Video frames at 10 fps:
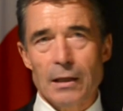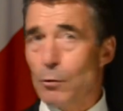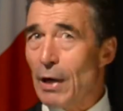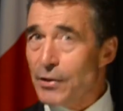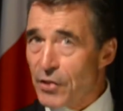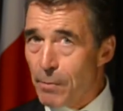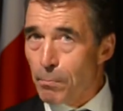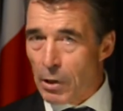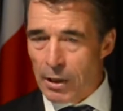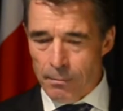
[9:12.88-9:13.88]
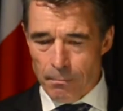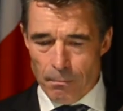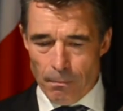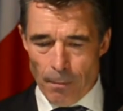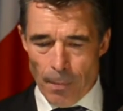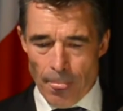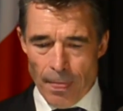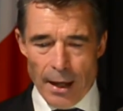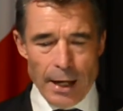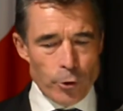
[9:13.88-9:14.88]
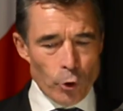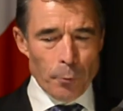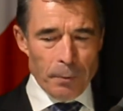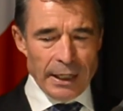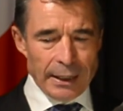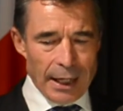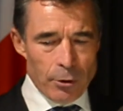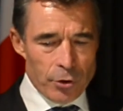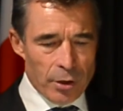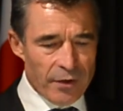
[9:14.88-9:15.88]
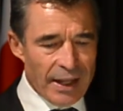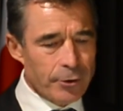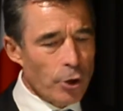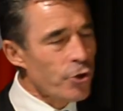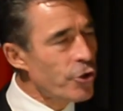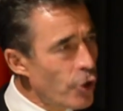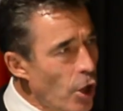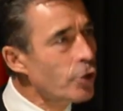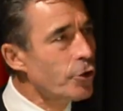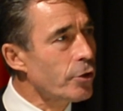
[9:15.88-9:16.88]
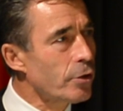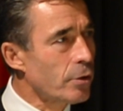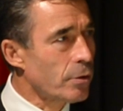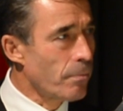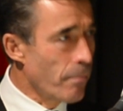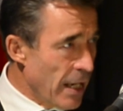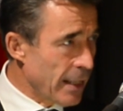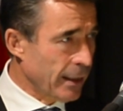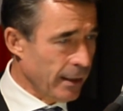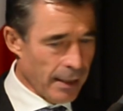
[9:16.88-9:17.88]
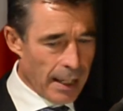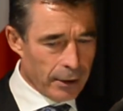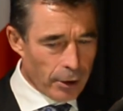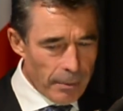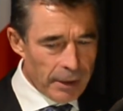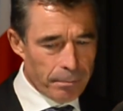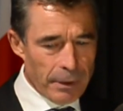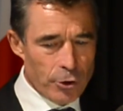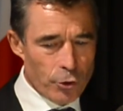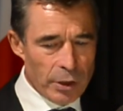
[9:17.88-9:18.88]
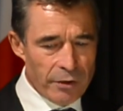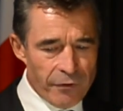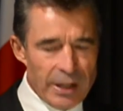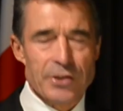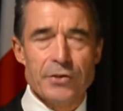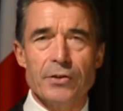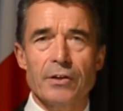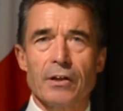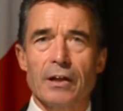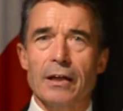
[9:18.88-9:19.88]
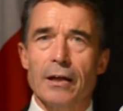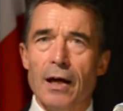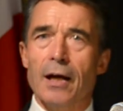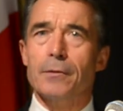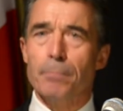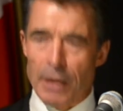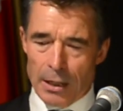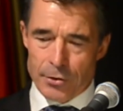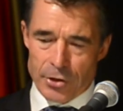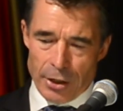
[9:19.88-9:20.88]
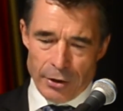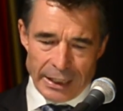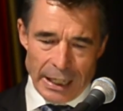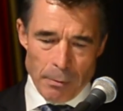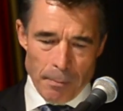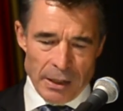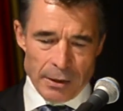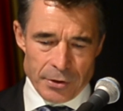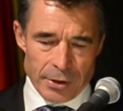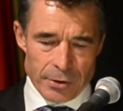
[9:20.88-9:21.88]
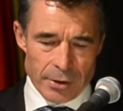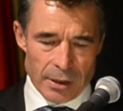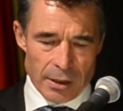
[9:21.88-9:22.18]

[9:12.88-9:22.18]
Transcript: Quite simply, a European Council that does not make a commitment to invest in hard military capabilities